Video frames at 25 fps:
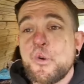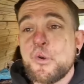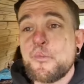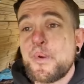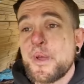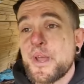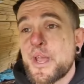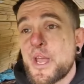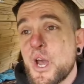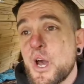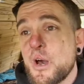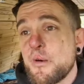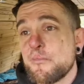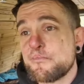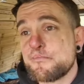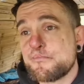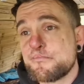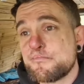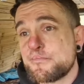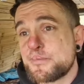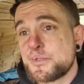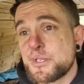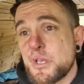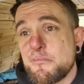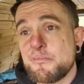we'll pick up
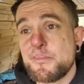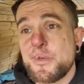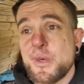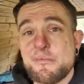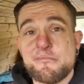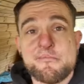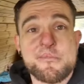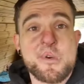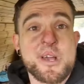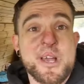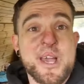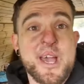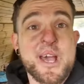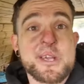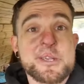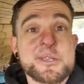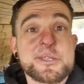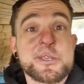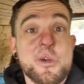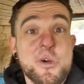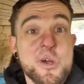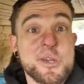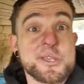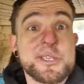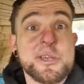something, I
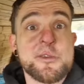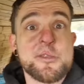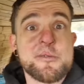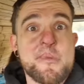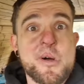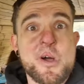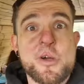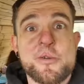guess. So I'll see you in